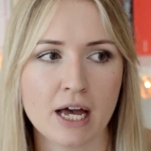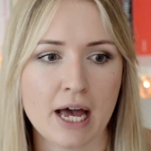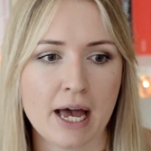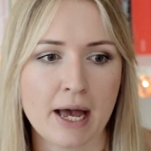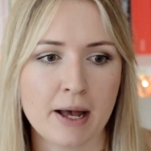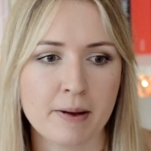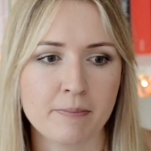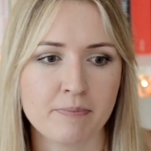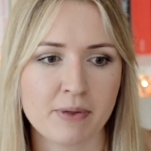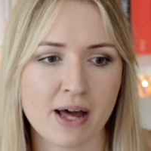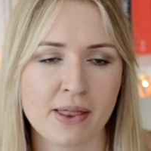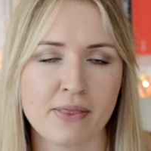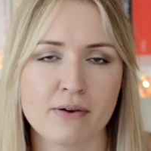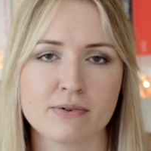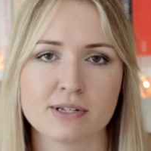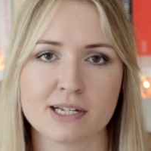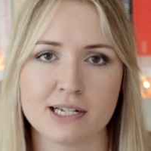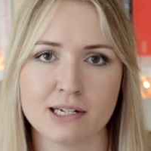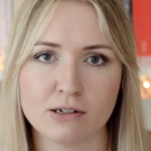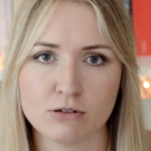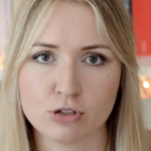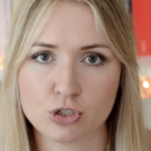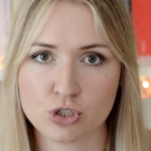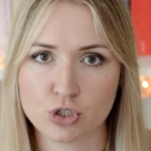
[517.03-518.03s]
And there was
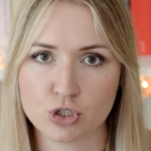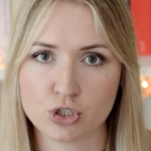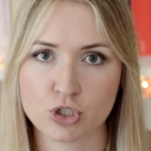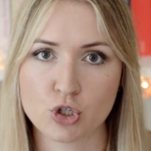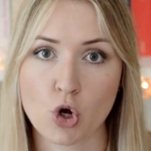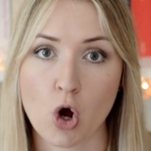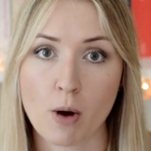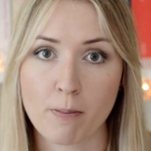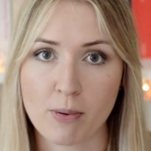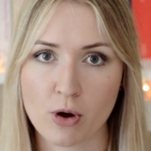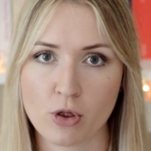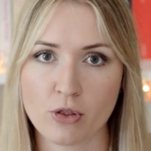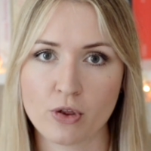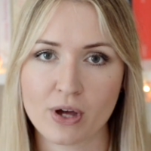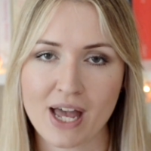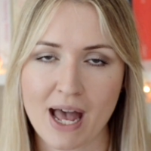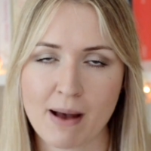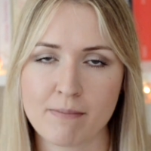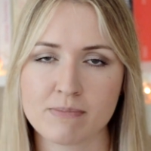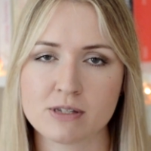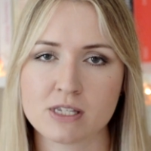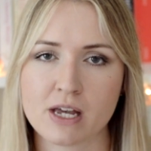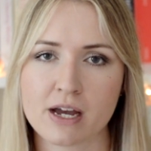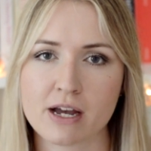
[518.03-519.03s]
a little shop on the
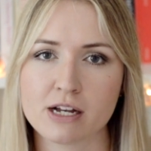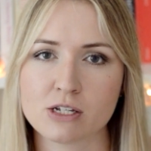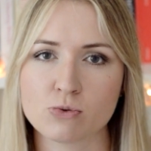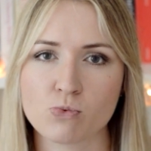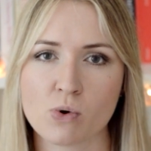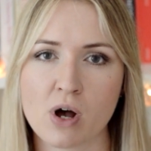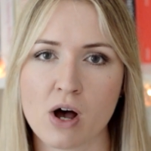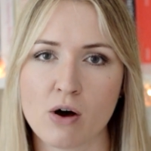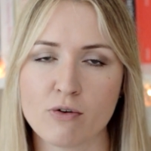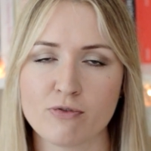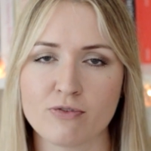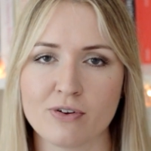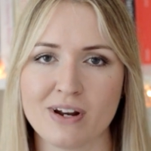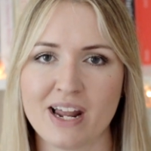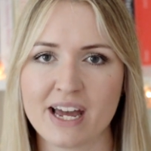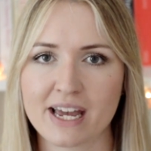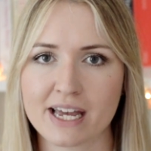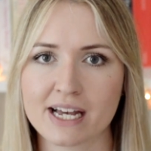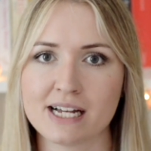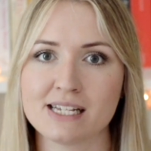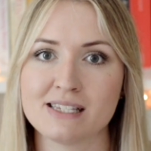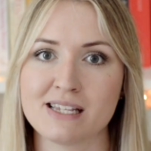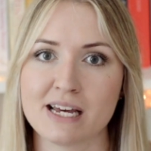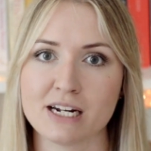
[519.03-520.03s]
campsite as well for
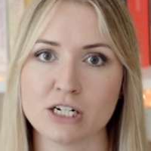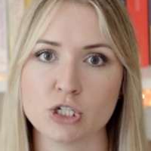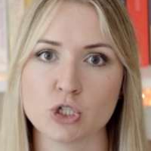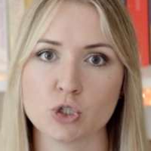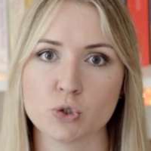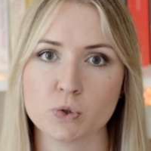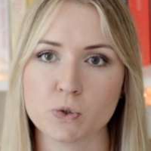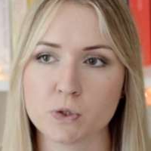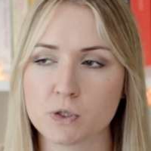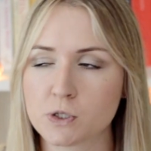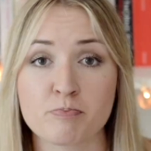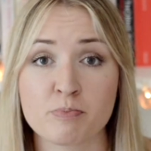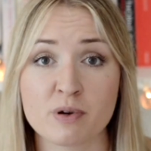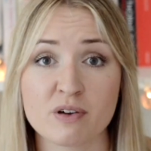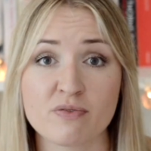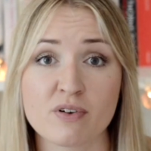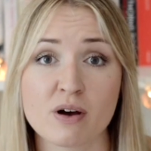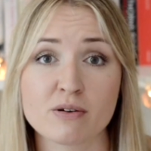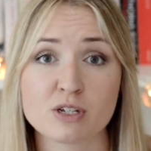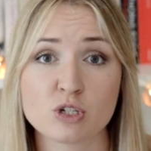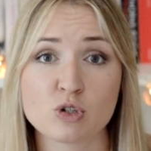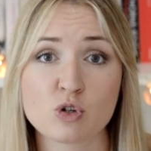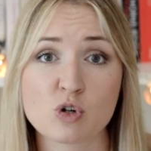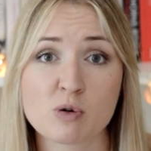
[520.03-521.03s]
like essentials. But if
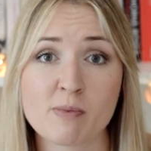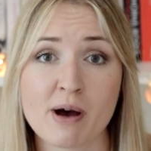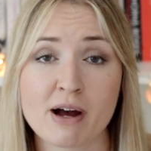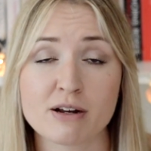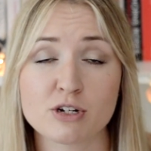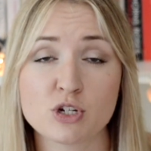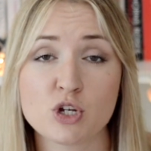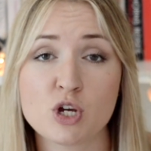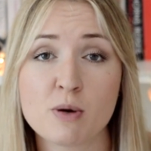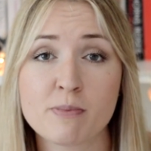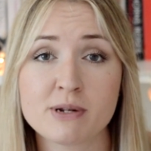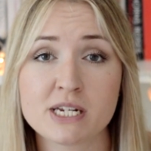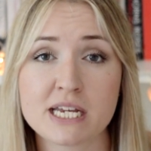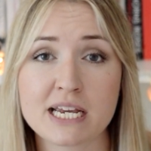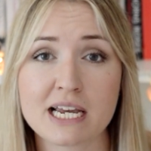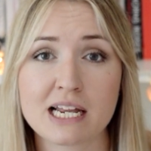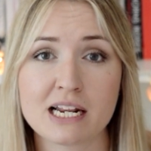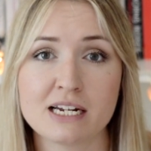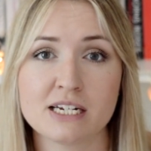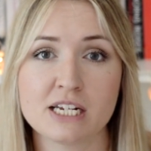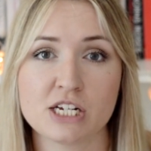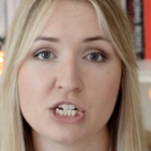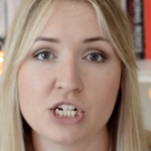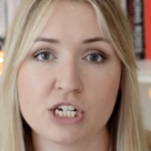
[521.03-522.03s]
I was to talk about two
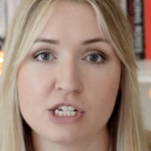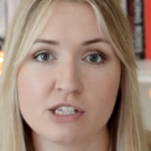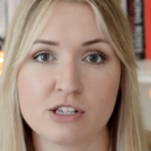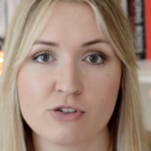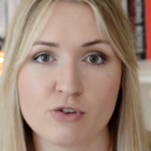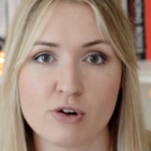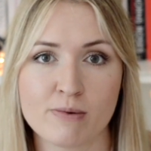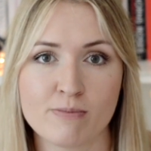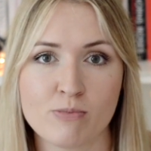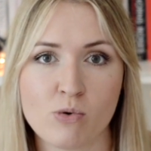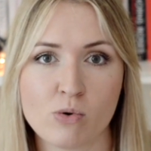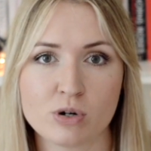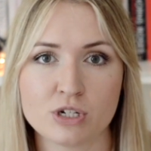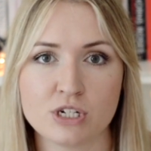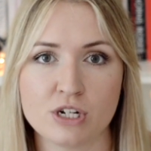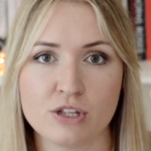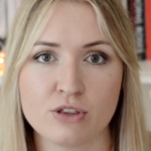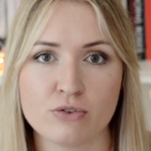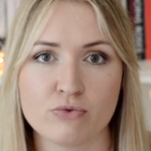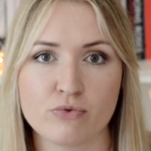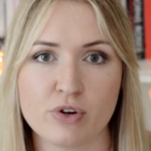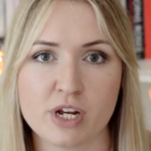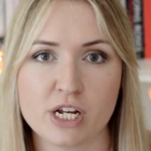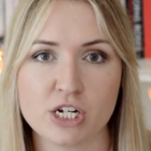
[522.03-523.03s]
particular dishes that are important
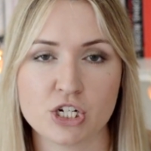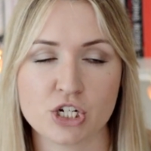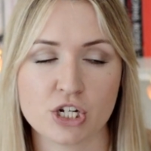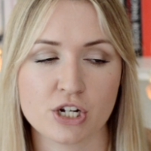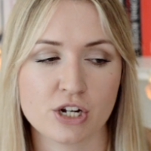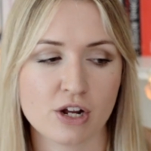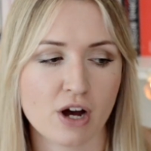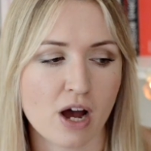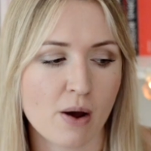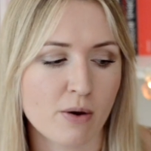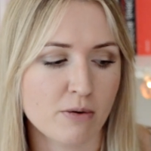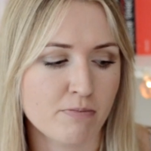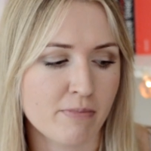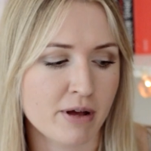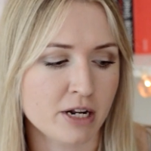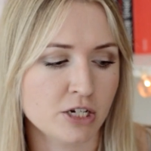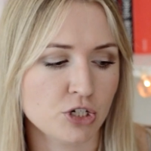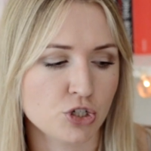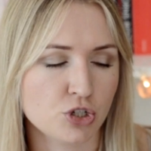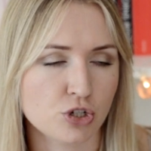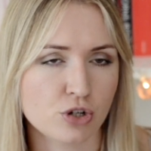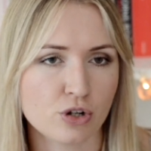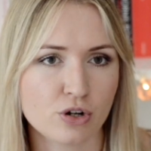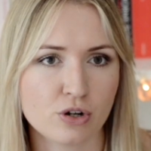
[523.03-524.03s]
in the region, I would
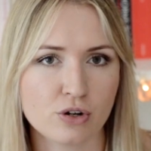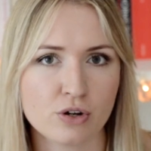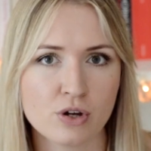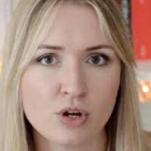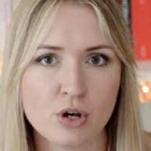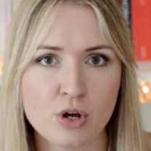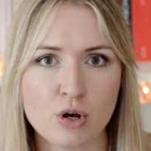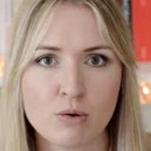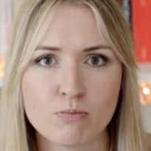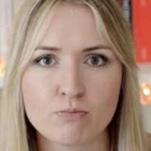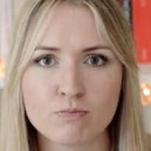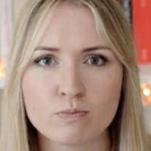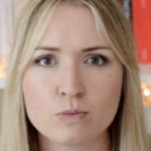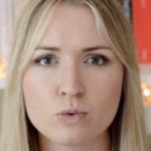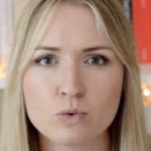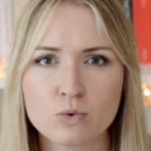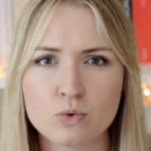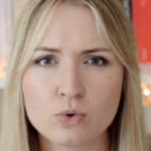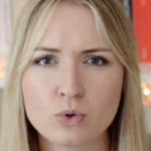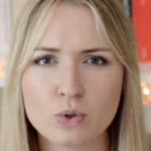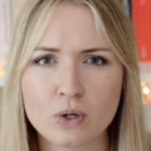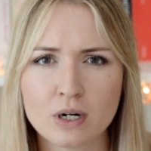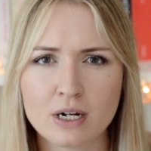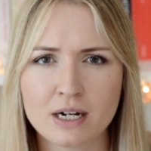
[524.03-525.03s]
mention
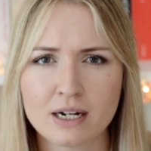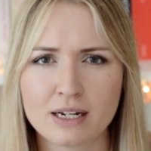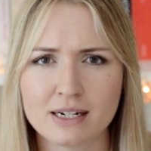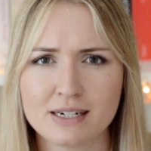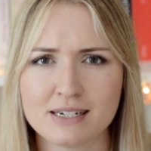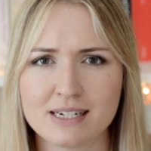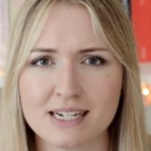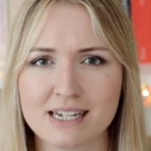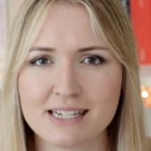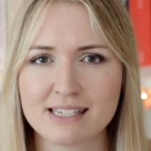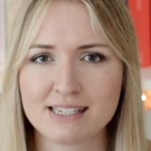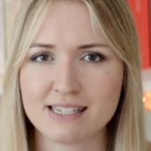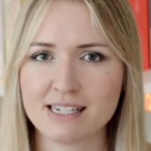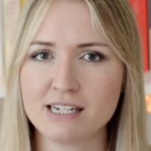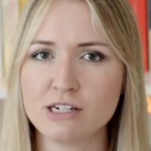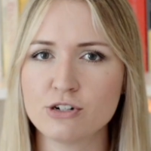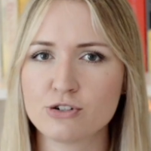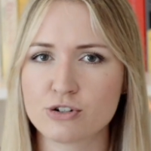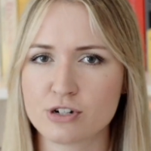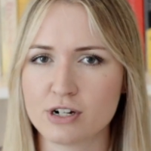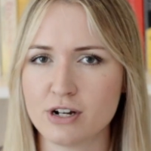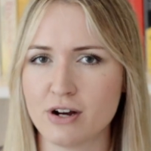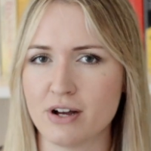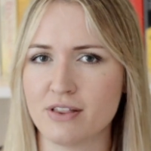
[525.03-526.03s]
moule de
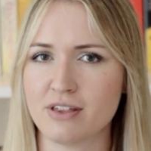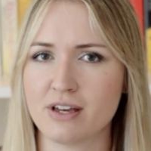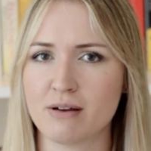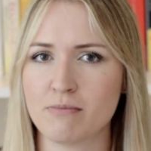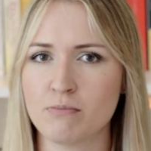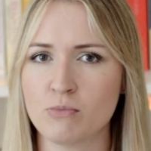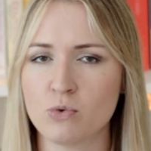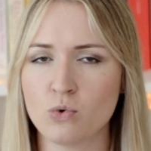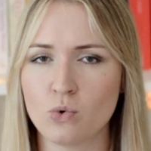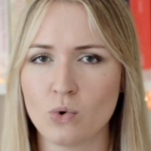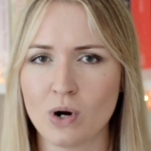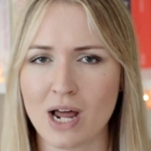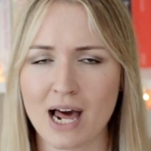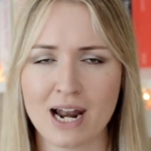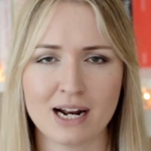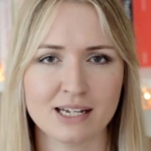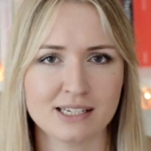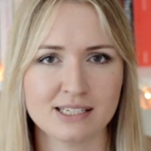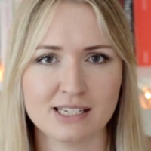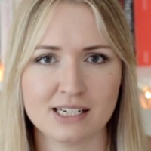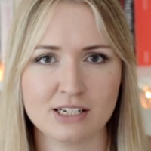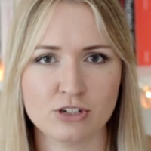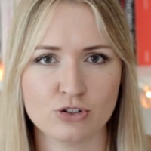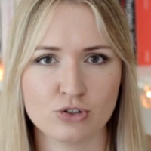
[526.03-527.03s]
cidre. I think moule à la
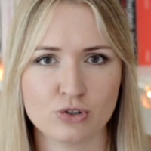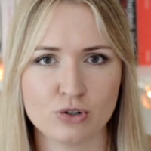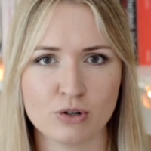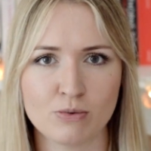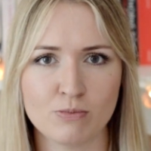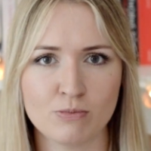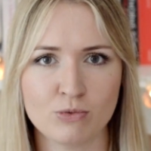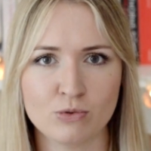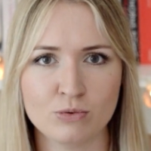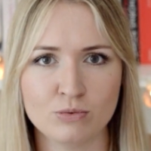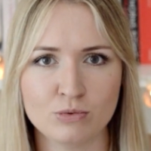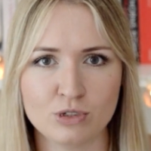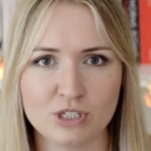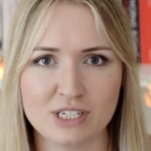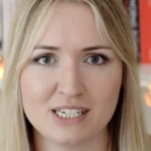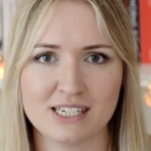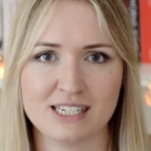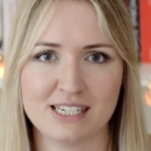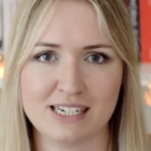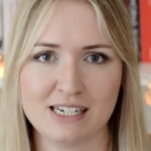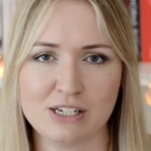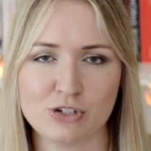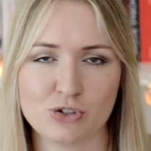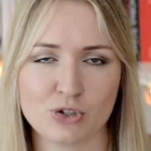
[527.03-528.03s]
cidre or moule de
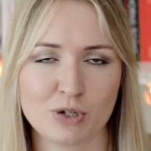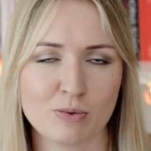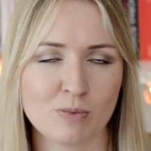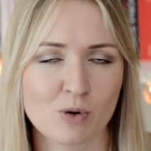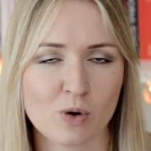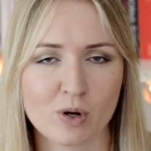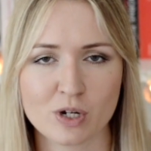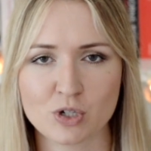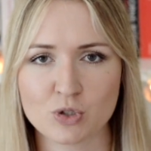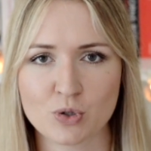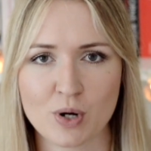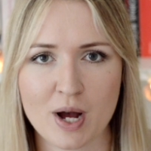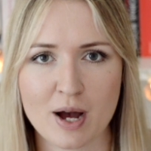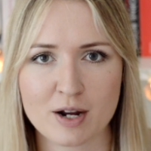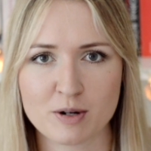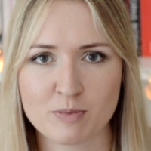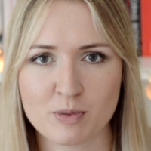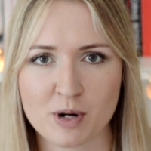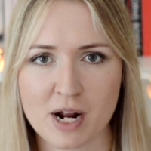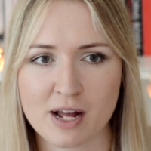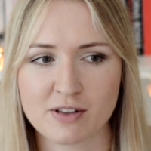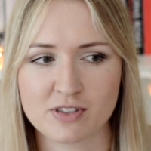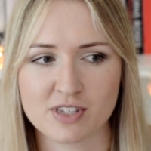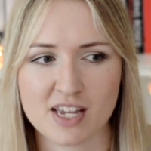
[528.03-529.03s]
cidre, I'm not quite sure how to
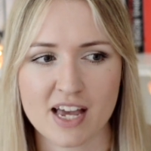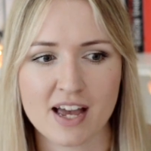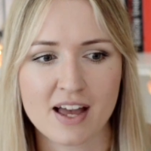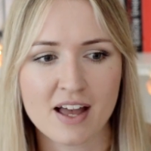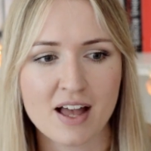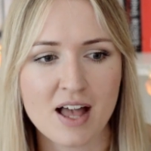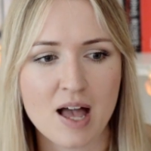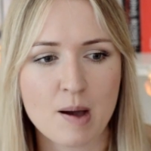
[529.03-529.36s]
pronounce it.